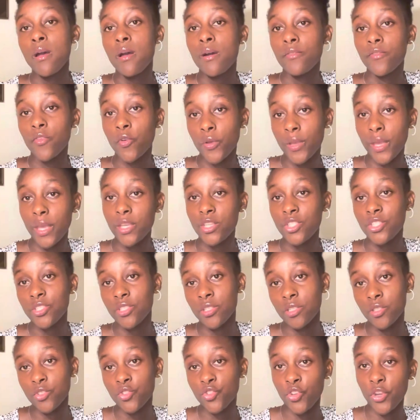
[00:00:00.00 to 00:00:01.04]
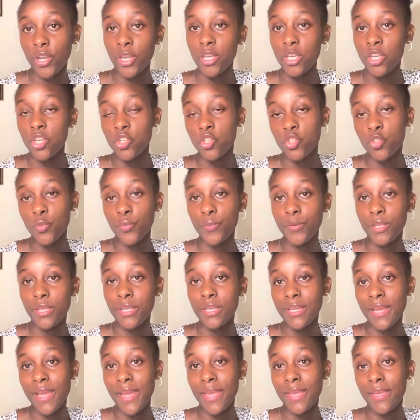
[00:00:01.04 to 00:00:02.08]
vocational training to be
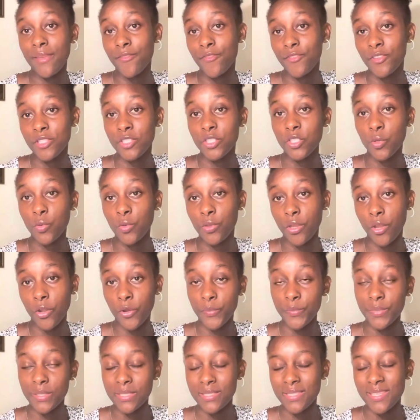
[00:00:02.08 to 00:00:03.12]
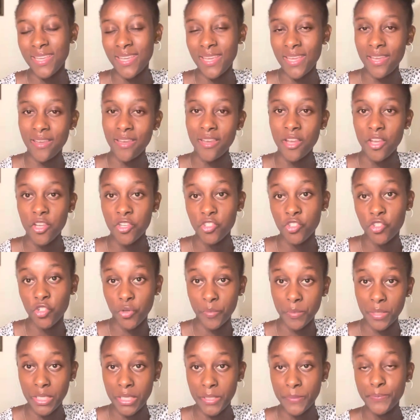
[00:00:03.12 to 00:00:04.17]
a physiotherapist in
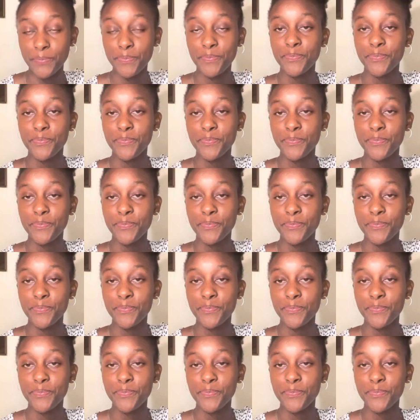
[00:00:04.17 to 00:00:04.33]
Germany.